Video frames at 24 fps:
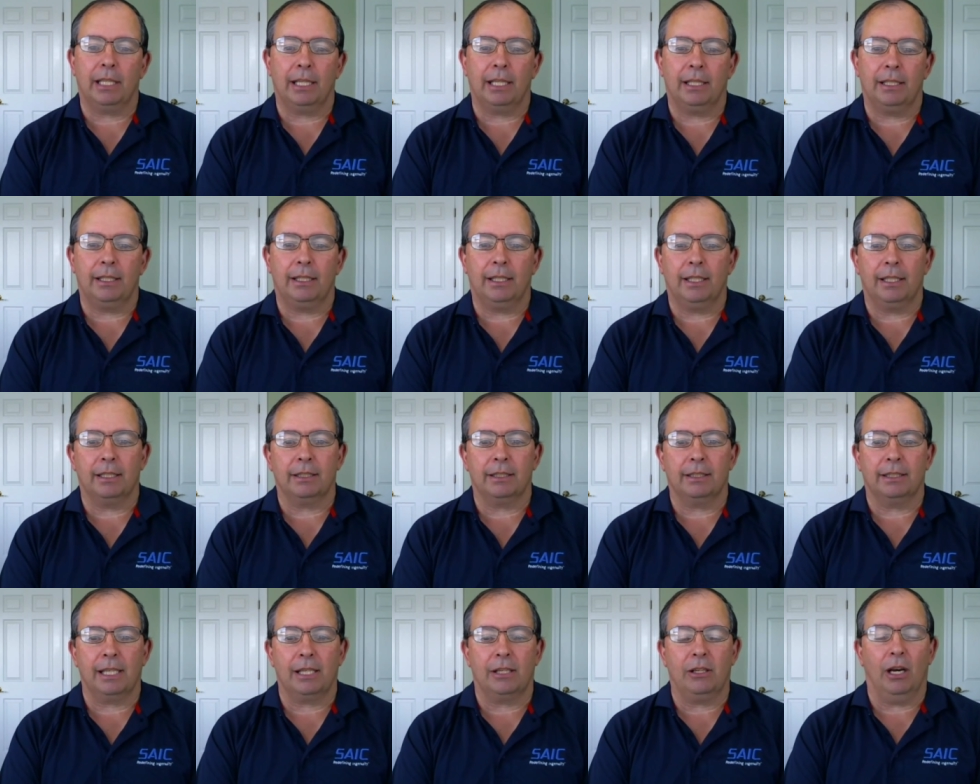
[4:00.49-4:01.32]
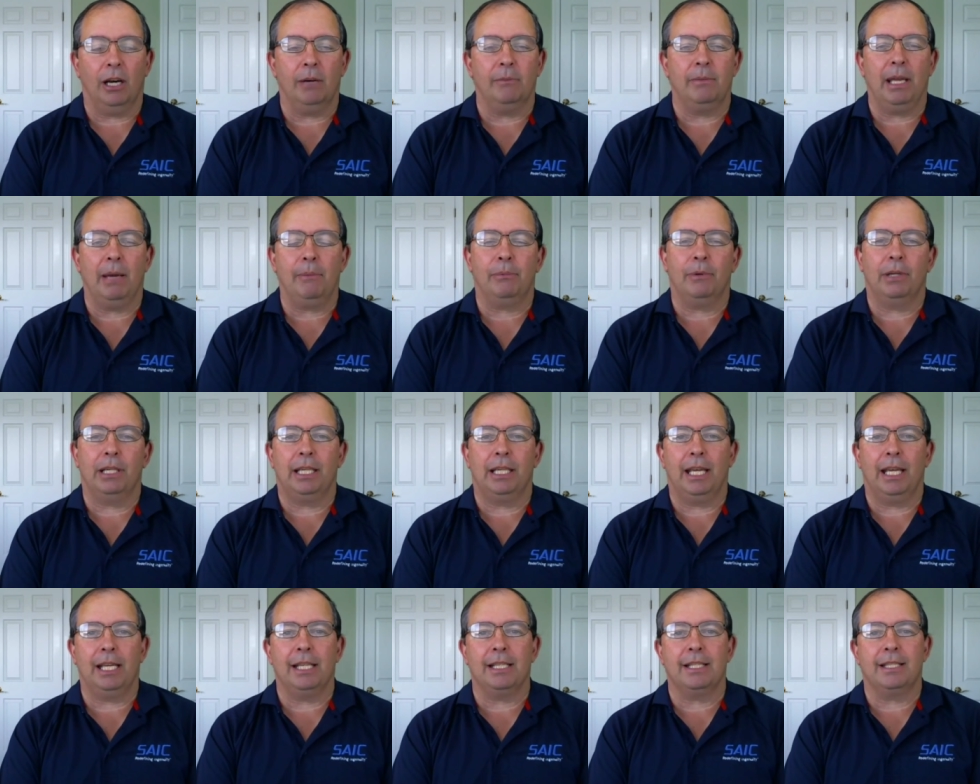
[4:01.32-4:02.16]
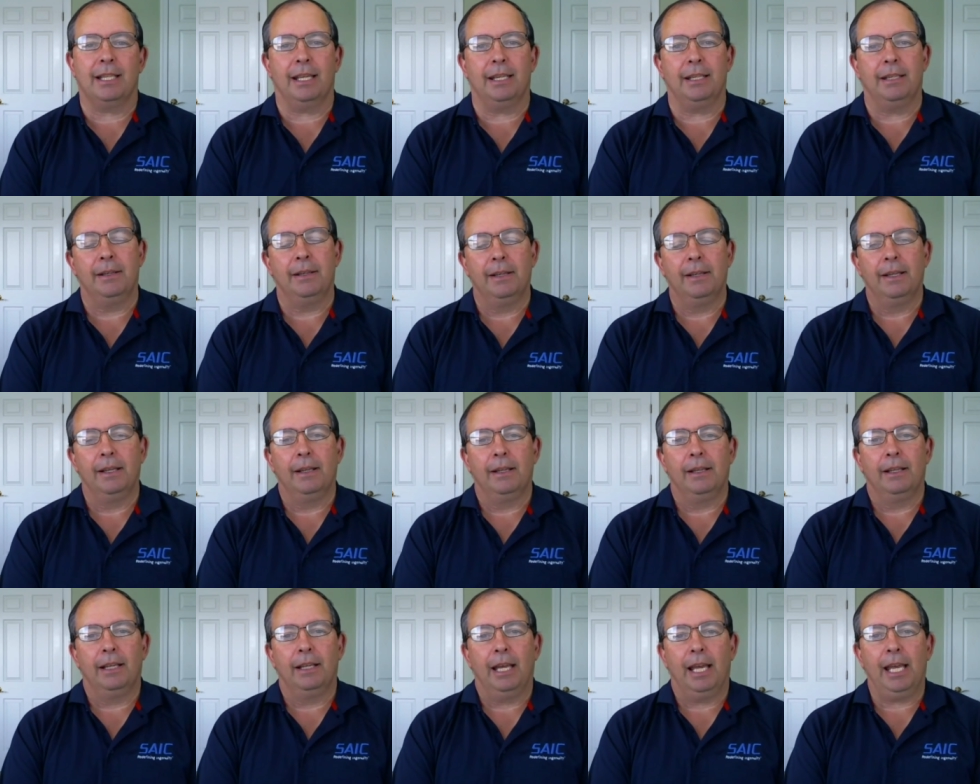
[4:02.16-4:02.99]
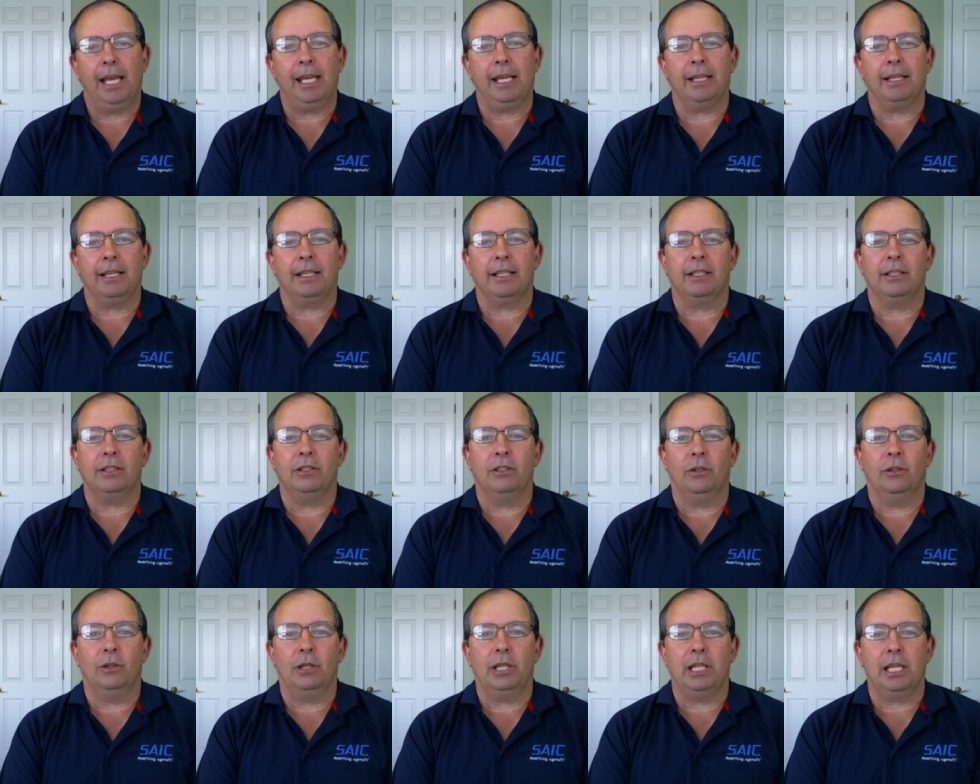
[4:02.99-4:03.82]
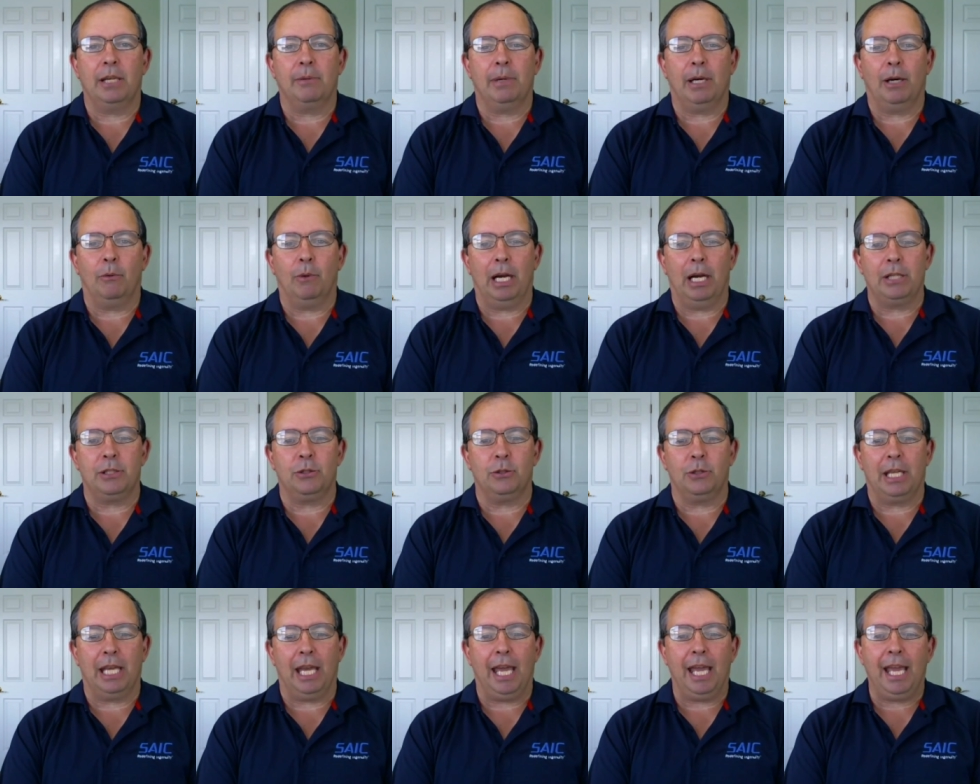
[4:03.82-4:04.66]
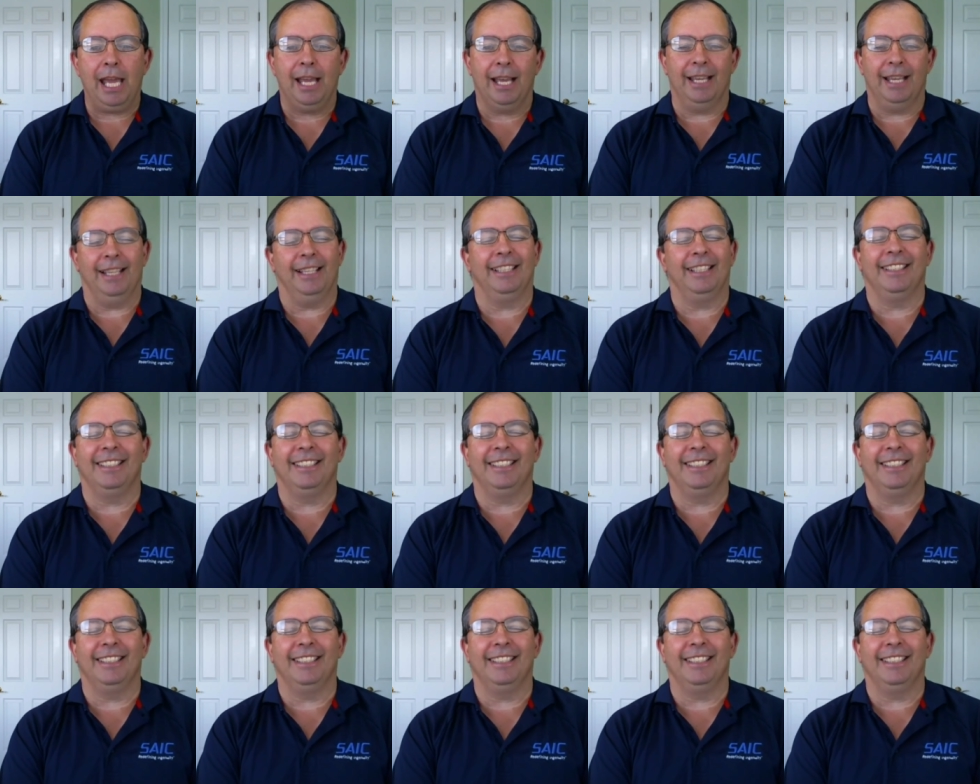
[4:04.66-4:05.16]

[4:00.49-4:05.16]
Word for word: and uh, they called me up one day and said, Hey, you know anything about Y2K?